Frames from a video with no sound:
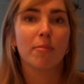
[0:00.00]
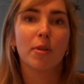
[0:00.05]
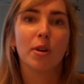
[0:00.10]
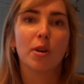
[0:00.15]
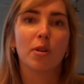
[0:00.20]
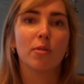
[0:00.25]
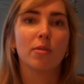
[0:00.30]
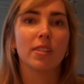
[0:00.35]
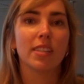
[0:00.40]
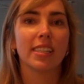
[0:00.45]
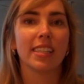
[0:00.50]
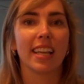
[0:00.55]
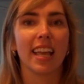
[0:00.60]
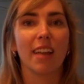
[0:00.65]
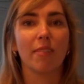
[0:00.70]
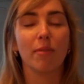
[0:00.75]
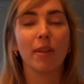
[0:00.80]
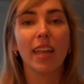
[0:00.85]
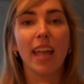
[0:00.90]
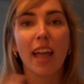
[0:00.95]
boats,
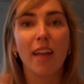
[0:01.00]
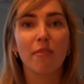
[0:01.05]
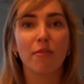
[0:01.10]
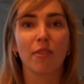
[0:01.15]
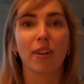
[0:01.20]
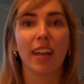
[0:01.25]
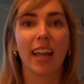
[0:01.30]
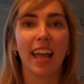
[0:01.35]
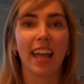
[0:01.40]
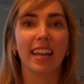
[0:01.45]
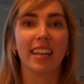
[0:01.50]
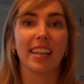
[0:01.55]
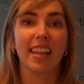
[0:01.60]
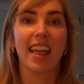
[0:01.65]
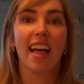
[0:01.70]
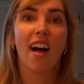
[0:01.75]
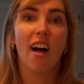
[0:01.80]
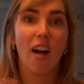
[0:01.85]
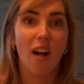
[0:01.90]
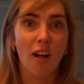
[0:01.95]
and we can't forget
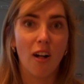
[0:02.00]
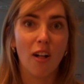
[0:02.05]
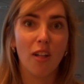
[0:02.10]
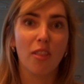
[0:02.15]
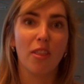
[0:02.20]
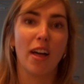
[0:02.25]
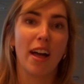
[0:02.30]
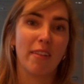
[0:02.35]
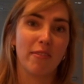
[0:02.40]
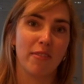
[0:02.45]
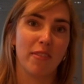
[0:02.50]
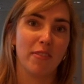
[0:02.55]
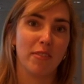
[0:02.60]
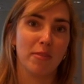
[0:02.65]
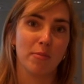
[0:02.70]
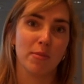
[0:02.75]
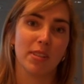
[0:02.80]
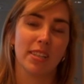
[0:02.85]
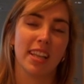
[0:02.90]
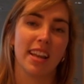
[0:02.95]
all that 50%
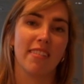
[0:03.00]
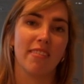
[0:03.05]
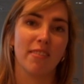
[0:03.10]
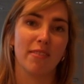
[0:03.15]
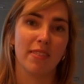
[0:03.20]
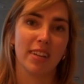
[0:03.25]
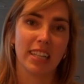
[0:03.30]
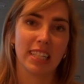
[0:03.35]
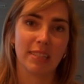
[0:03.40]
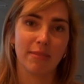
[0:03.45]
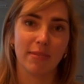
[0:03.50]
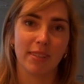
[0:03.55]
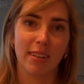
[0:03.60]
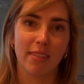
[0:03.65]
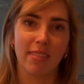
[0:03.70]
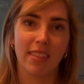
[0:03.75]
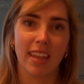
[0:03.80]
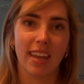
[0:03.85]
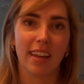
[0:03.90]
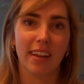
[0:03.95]
of the victims
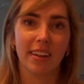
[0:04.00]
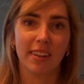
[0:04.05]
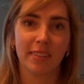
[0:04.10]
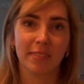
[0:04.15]
out there.